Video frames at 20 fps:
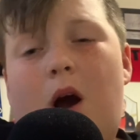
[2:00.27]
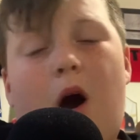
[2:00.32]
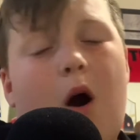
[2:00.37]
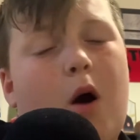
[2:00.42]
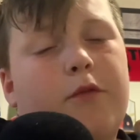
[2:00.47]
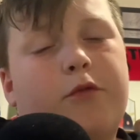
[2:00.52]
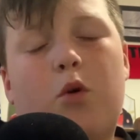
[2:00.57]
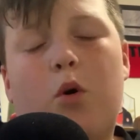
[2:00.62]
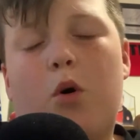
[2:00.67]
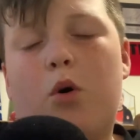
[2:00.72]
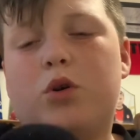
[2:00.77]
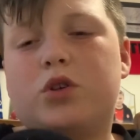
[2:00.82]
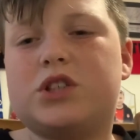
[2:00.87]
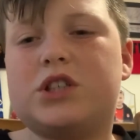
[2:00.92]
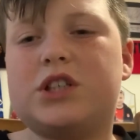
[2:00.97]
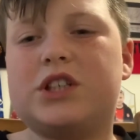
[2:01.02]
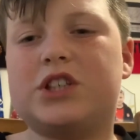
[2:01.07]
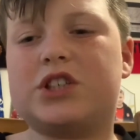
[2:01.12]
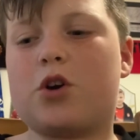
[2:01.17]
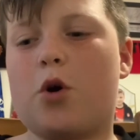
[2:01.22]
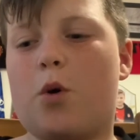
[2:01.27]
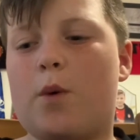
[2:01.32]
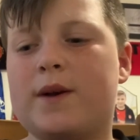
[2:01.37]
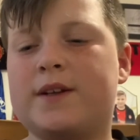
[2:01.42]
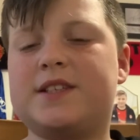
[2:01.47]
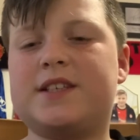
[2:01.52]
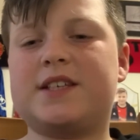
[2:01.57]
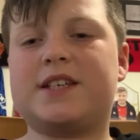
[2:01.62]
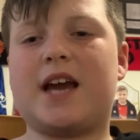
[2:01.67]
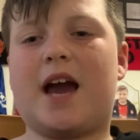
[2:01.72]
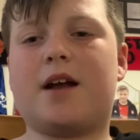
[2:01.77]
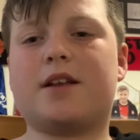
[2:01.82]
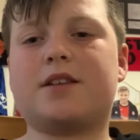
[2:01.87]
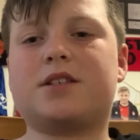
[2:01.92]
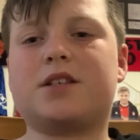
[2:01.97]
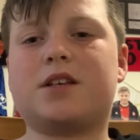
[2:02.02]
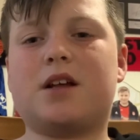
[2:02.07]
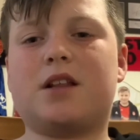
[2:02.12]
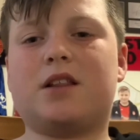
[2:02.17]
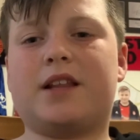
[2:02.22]
Of course, he's going to
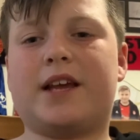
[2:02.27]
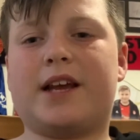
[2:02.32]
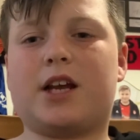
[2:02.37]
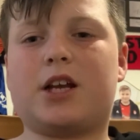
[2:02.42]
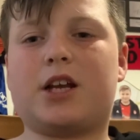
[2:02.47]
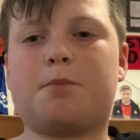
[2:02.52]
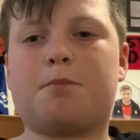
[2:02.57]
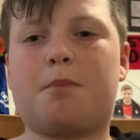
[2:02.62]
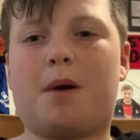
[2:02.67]
get linked by